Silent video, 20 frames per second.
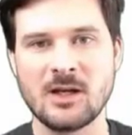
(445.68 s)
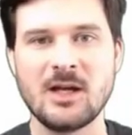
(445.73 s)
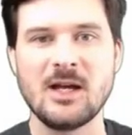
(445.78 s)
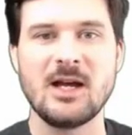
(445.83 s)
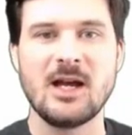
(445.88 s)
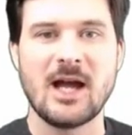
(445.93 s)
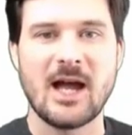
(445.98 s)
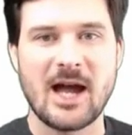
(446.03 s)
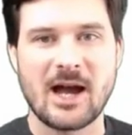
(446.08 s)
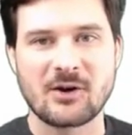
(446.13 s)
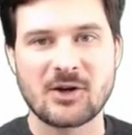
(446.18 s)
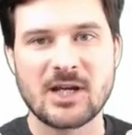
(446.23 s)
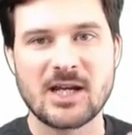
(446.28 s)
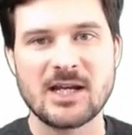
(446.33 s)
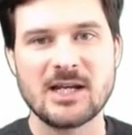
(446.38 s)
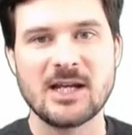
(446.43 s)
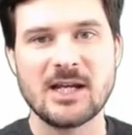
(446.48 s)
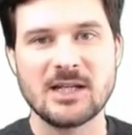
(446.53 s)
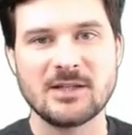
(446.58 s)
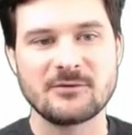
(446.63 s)
Our key
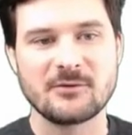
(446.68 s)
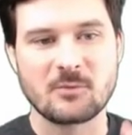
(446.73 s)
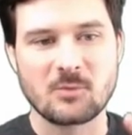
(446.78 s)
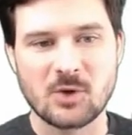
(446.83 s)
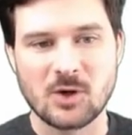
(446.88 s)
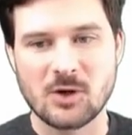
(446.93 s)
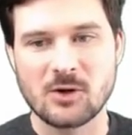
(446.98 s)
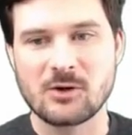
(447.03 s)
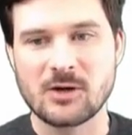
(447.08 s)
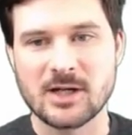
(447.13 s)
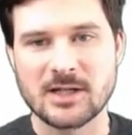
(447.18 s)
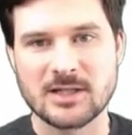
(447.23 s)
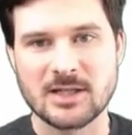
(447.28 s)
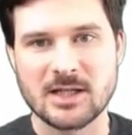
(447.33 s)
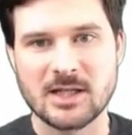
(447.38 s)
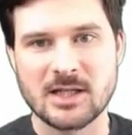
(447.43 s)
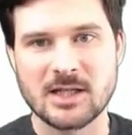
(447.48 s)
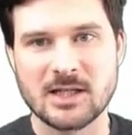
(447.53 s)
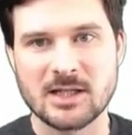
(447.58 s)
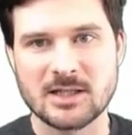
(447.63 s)
needs for progress in
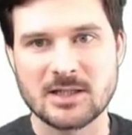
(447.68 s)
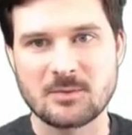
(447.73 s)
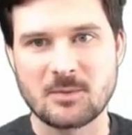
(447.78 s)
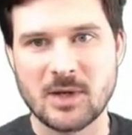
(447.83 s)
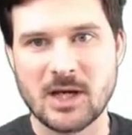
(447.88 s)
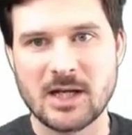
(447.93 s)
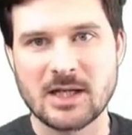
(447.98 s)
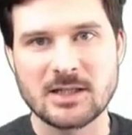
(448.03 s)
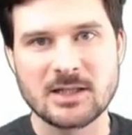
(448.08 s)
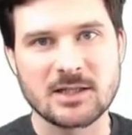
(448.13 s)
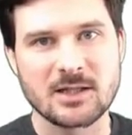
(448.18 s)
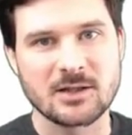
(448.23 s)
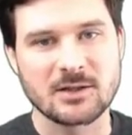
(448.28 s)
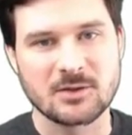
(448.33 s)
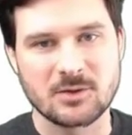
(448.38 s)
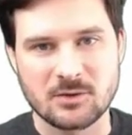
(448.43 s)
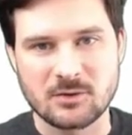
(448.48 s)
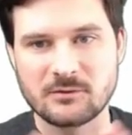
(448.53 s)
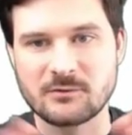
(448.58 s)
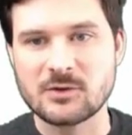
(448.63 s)
this space are sort
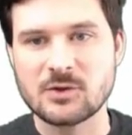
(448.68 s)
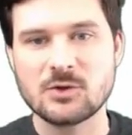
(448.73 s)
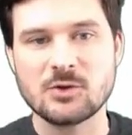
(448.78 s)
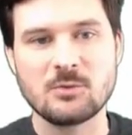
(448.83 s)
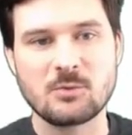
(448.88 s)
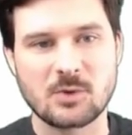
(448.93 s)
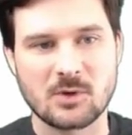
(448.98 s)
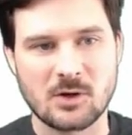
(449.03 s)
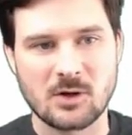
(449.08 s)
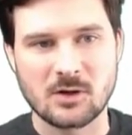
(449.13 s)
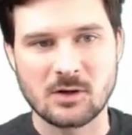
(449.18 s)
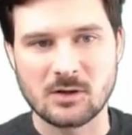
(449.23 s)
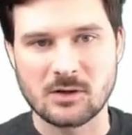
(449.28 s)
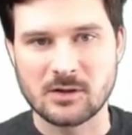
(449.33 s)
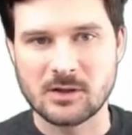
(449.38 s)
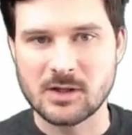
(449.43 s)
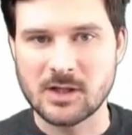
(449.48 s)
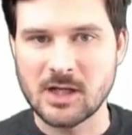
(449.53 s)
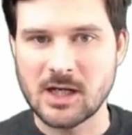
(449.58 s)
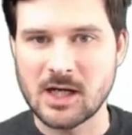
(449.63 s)
of two pronged.
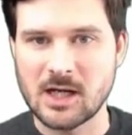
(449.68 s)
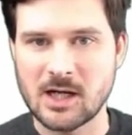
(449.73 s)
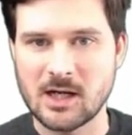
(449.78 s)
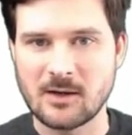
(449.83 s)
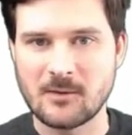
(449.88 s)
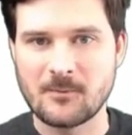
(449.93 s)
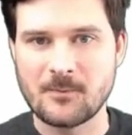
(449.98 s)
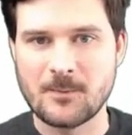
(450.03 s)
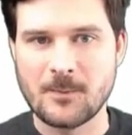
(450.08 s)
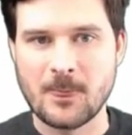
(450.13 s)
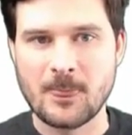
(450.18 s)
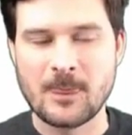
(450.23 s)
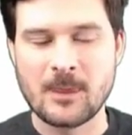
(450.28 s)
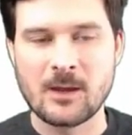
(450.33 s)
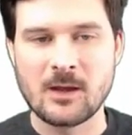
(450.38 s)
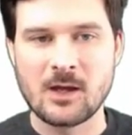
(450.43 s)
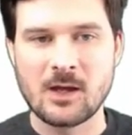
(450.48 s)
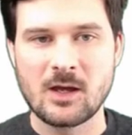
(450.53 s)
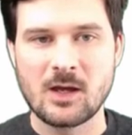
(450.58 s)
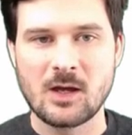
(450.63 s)
Um,
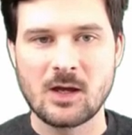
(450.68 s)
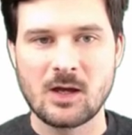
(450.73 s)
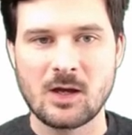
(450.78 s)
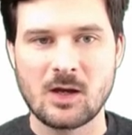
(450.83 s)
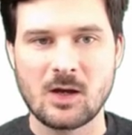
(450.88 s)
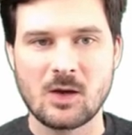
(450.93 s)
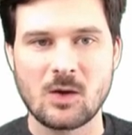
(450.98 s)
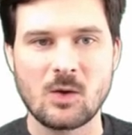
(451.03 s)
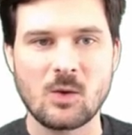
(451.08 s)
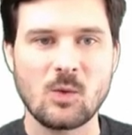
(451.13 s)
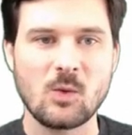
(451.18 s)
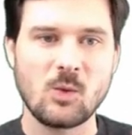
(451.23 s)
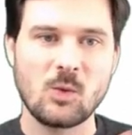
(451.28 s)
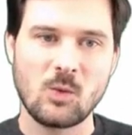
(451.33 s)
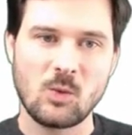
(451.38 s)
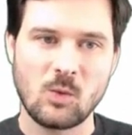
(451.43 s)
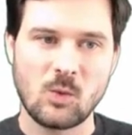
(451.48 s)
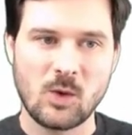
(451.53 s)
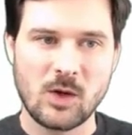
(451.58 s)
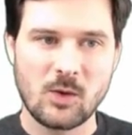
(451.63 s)

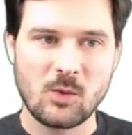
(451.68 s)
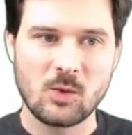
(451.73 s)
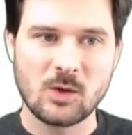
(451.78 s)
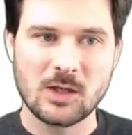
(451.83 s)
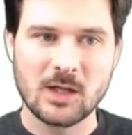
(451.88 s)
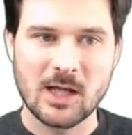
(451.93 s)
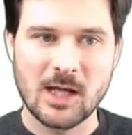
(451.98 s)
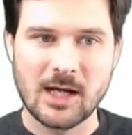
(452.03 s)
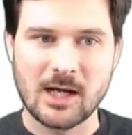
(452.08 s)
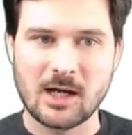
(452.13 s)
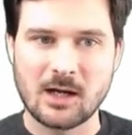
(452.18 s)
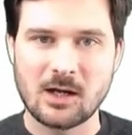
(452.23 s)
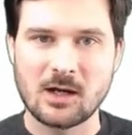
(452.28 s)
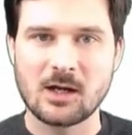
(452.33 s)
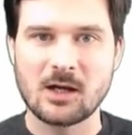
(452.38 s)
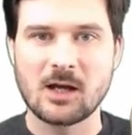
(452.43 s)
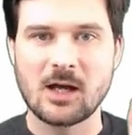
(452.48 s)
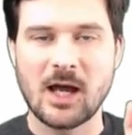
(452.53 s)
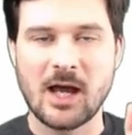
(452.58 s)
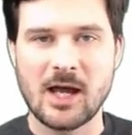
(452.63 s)
we would like
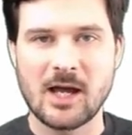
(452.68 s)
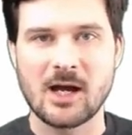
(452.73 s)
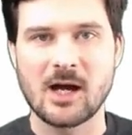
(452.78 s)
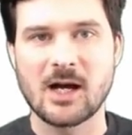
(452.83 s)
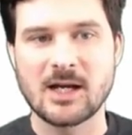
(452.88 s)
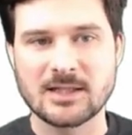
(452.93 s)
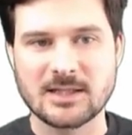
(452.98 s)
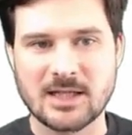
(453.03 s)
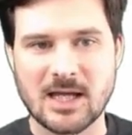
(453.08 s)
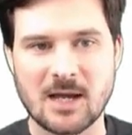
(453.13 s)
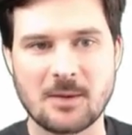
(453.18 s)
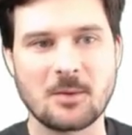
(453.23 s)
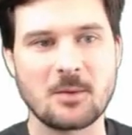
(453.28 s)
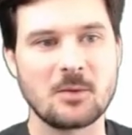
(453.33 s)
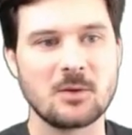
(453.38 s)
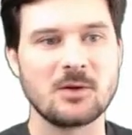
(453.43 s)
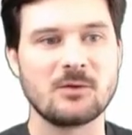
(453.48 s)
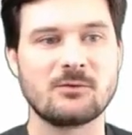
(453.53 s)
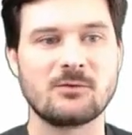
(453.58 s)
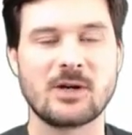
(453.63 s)
AIs capable of
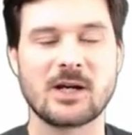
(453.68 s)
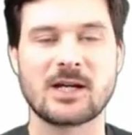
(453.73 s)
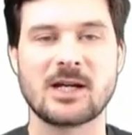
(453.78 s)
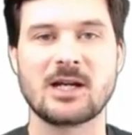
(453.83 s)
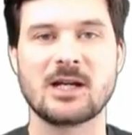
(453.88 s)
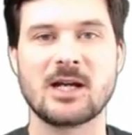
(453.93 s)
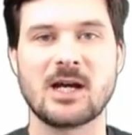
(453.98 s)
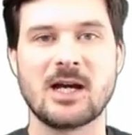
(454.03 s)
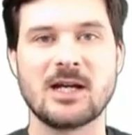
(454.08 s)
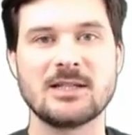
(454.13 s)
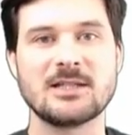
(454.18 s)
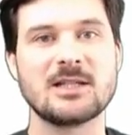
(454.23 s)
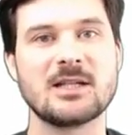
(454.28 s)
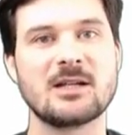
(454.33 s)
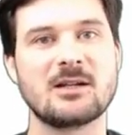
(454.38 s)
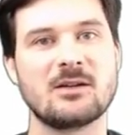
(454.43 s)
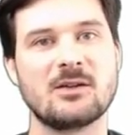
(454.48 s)
recognizing